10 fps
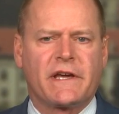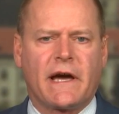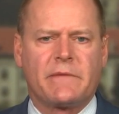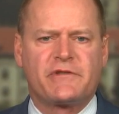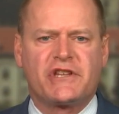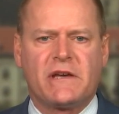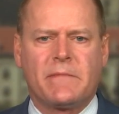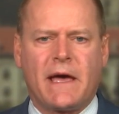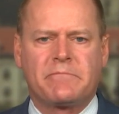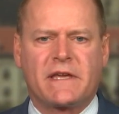I'm
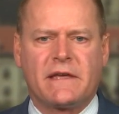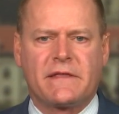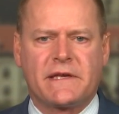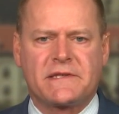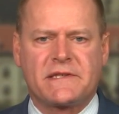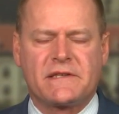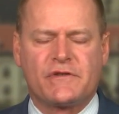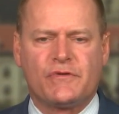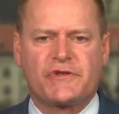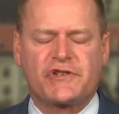Jim Emke. This
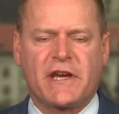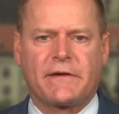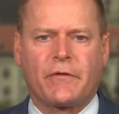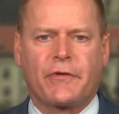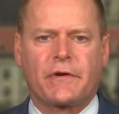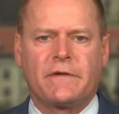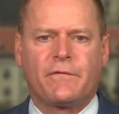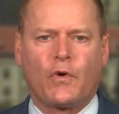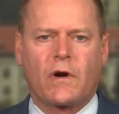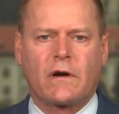is News Channel
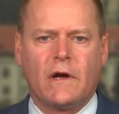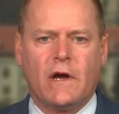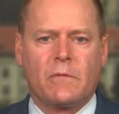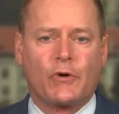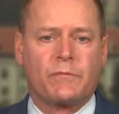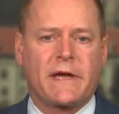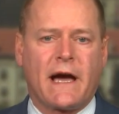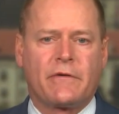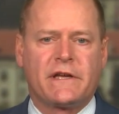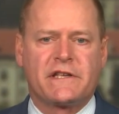34. Broome
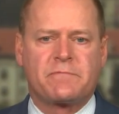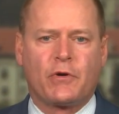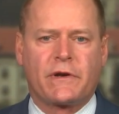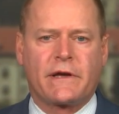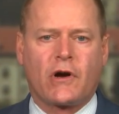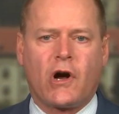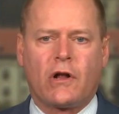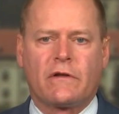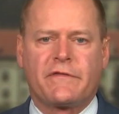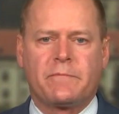County is putting
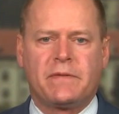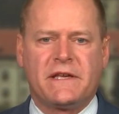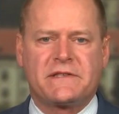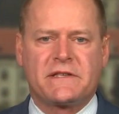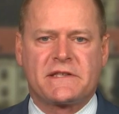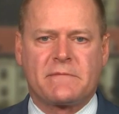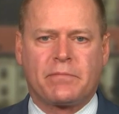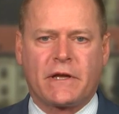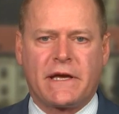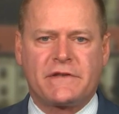all of the pieces
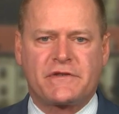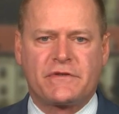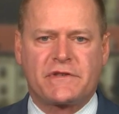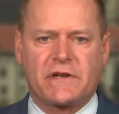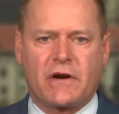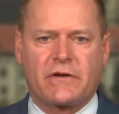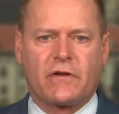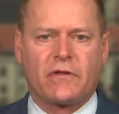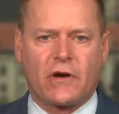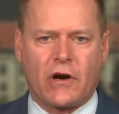in place to
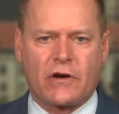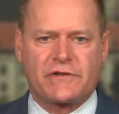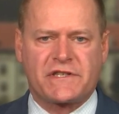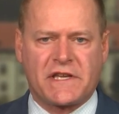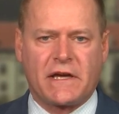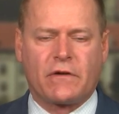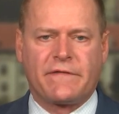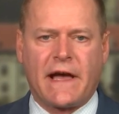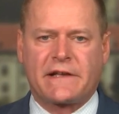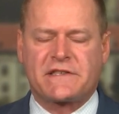start a large
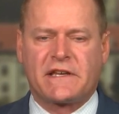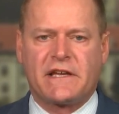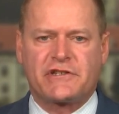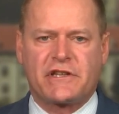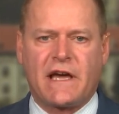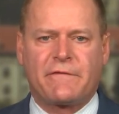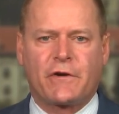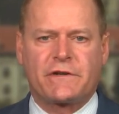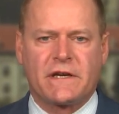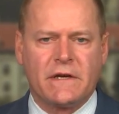scale vaccination
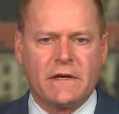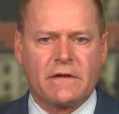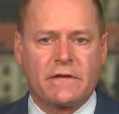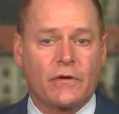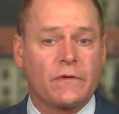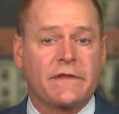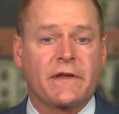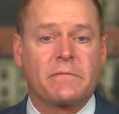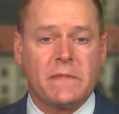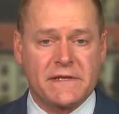effort. The
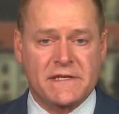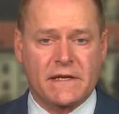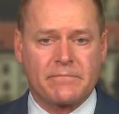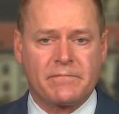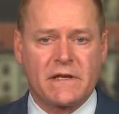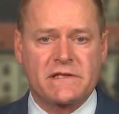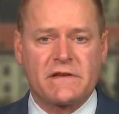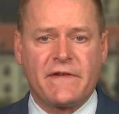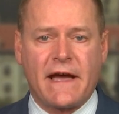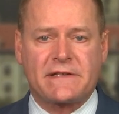only thing missing
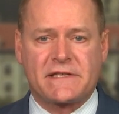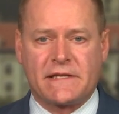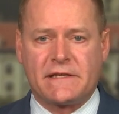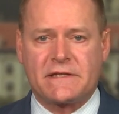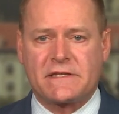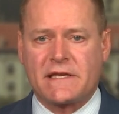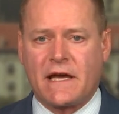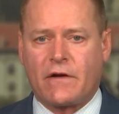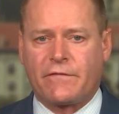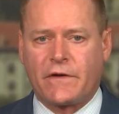is the vaccine
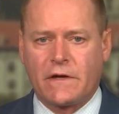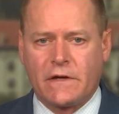itself.